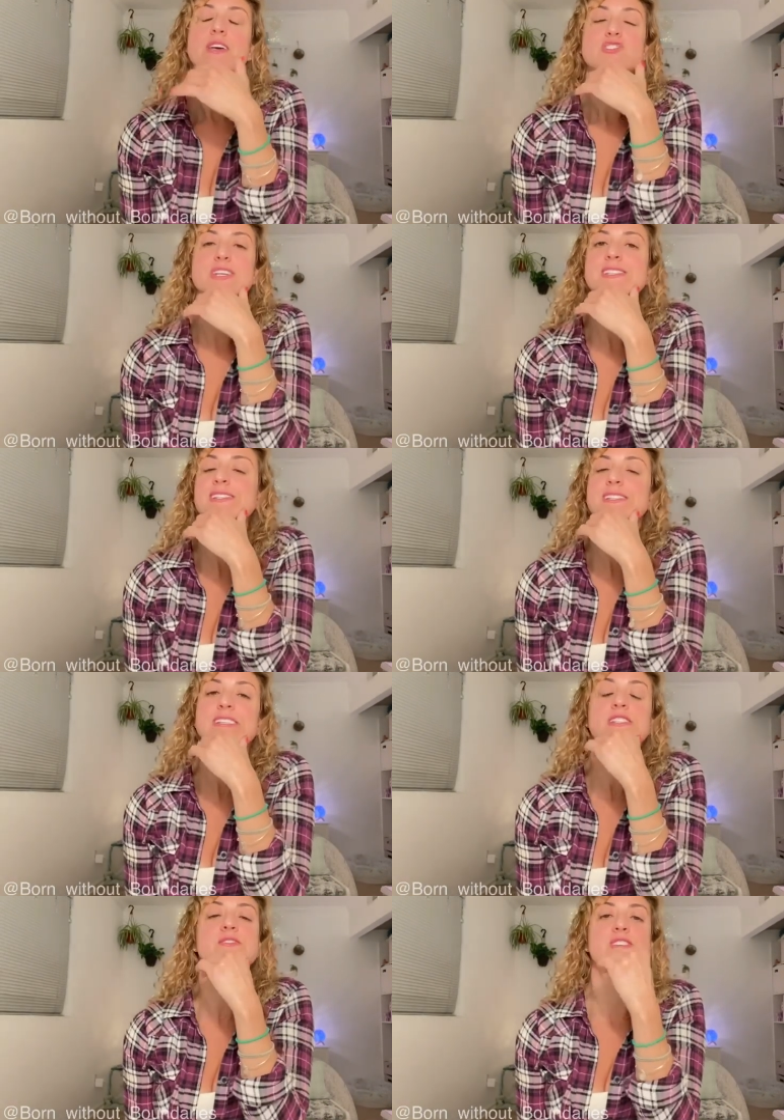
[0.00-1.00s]
Just the
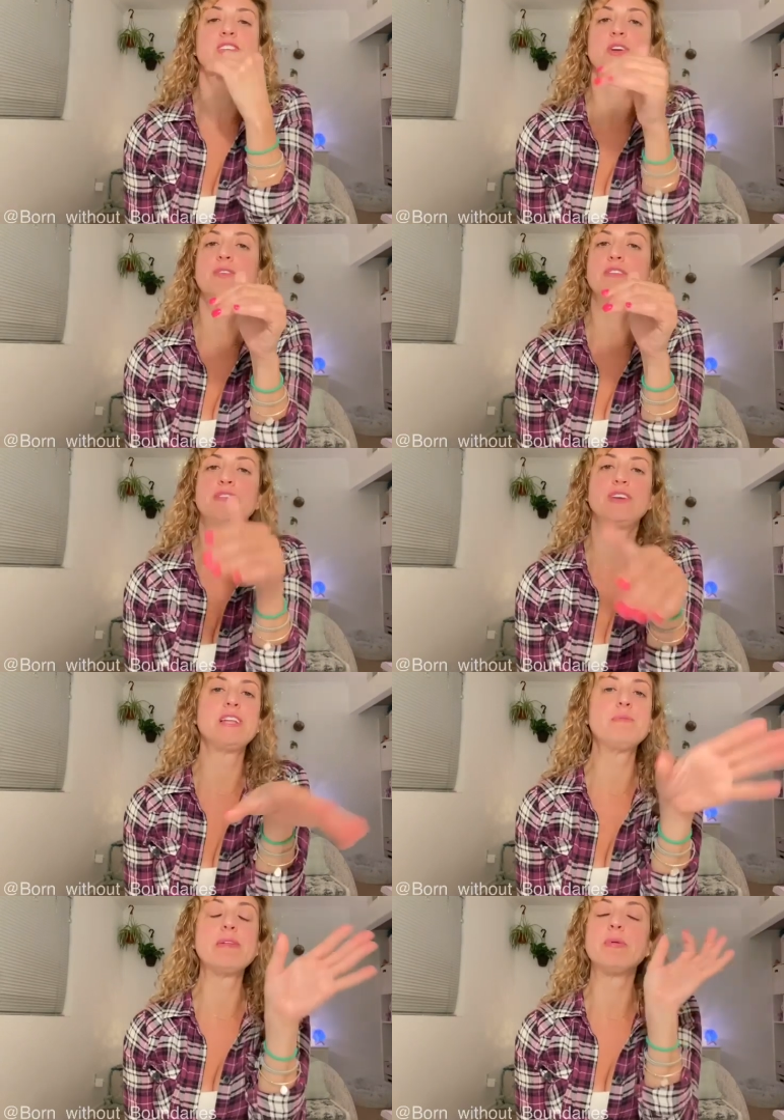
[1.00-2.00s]
sense of security.
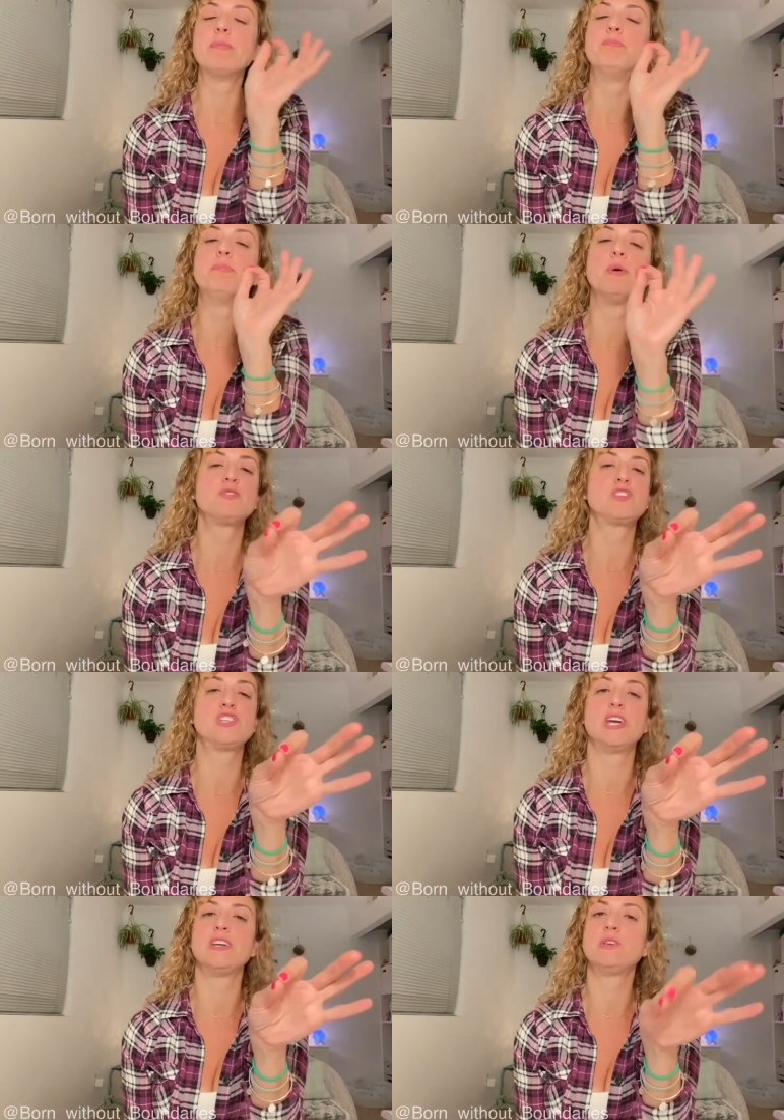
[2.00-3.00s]
Forget about the
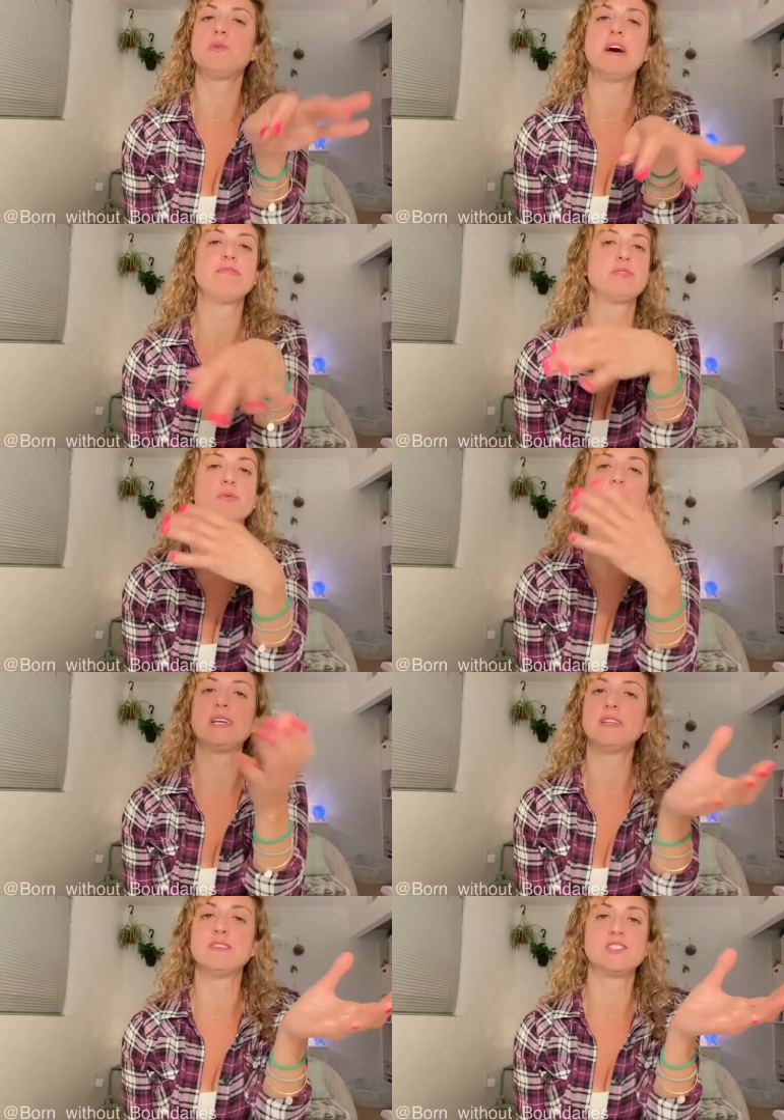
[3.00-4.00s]
bullshit you have to
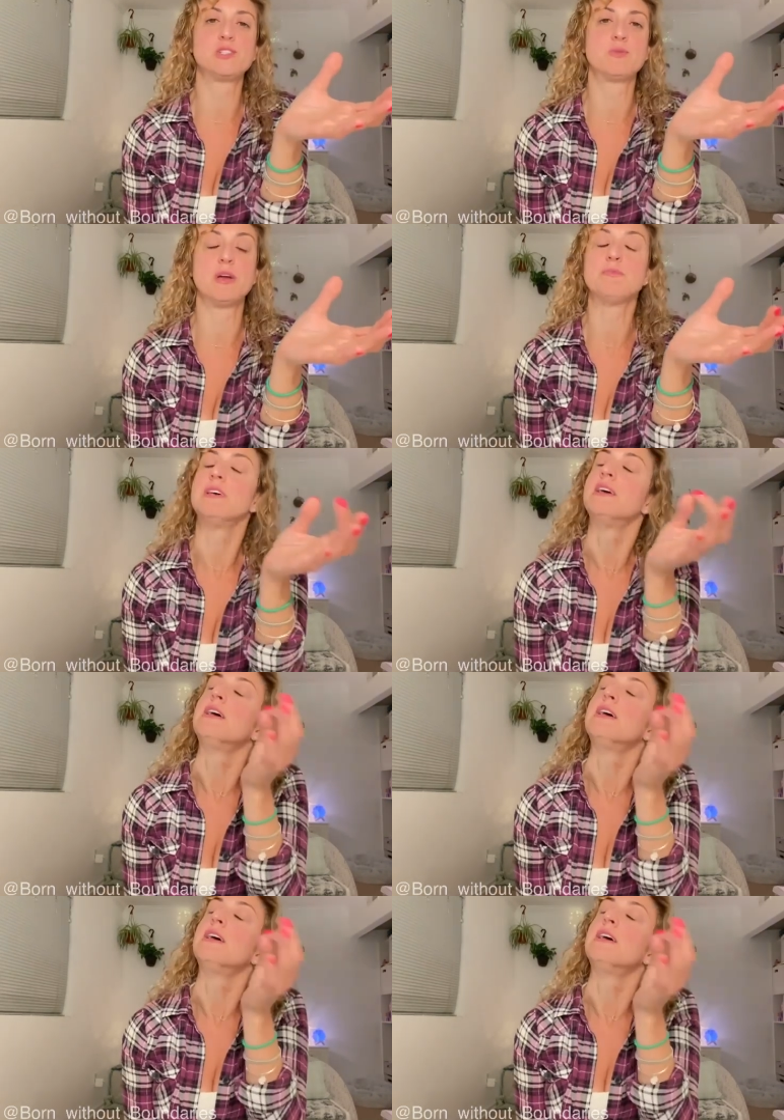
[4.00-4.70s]
read in this script.